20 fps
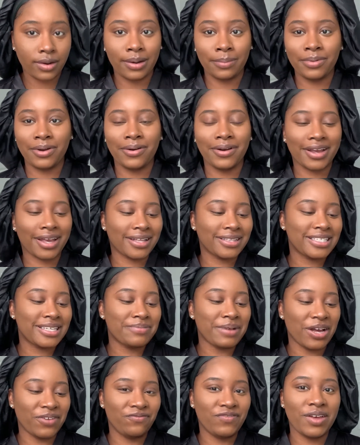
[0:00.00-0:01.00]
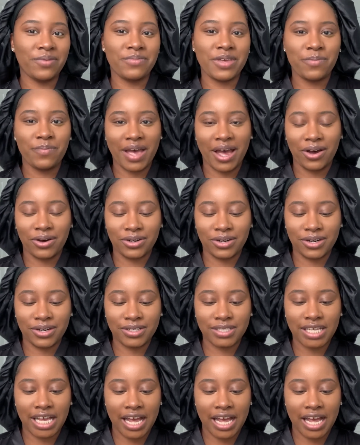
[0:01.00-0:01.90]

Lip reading: I'm going into my Fit Me powders.